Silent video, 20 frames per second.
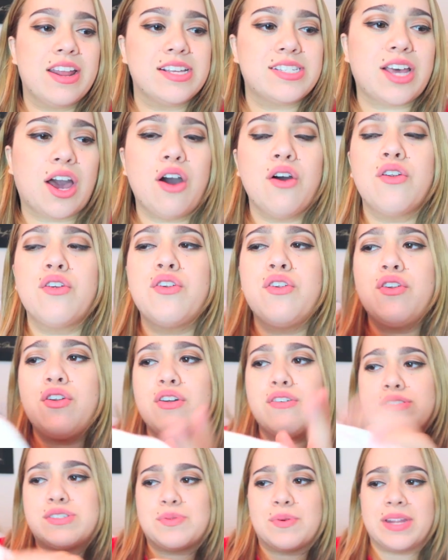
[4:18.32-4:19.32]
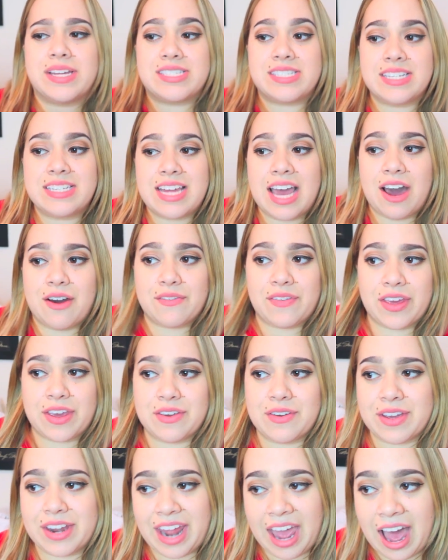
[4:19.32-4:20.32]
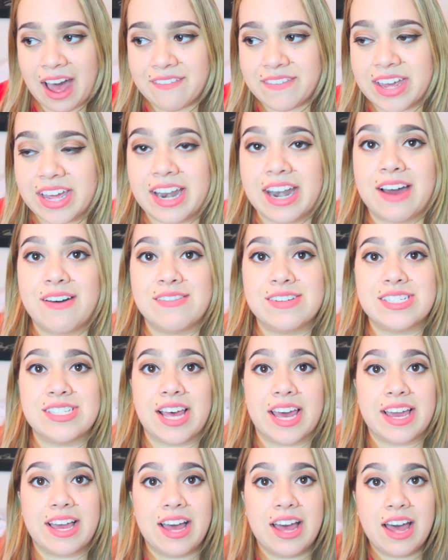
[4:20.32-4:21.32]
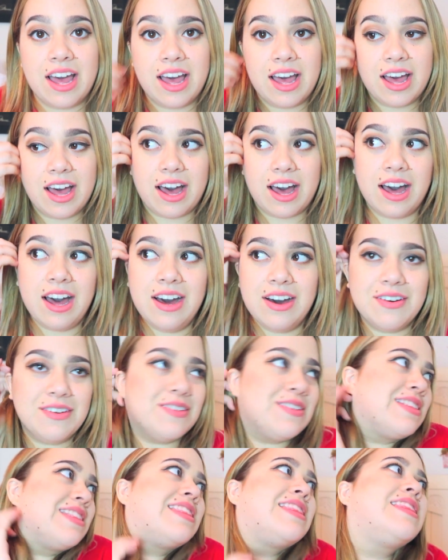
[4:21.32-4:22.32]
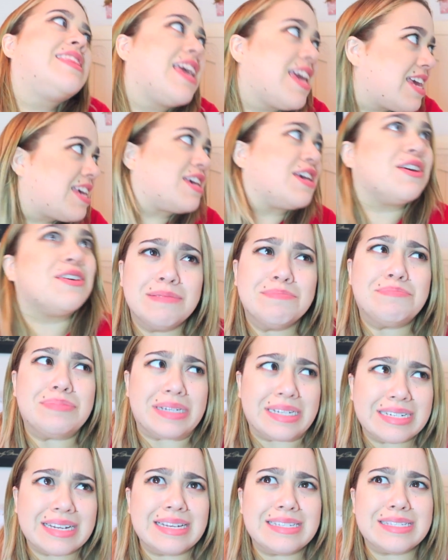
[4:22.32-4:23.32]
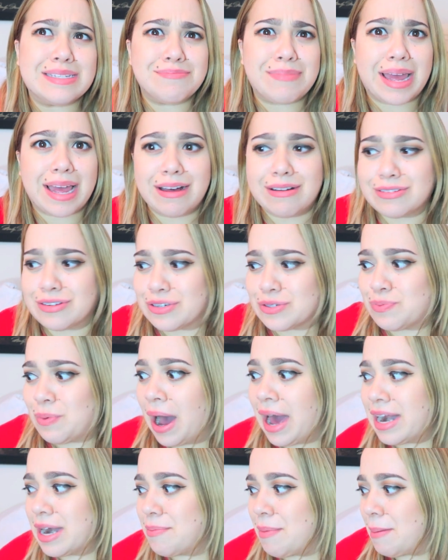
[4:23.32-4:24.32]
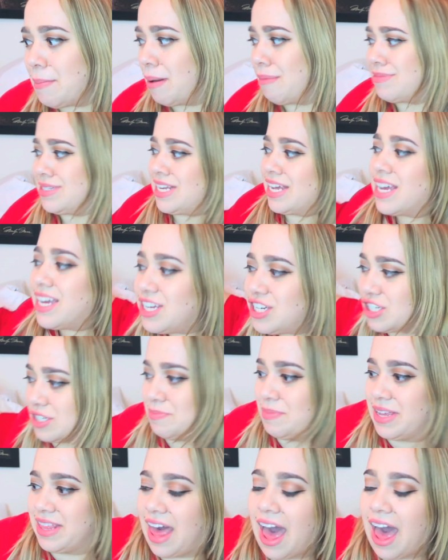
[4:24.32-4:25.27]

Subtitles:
And he's like, oh, no, sweetie, sit down. Like, you can have it. And I was like, oh, thank you. Be nice to my elders. Why did my mom teach me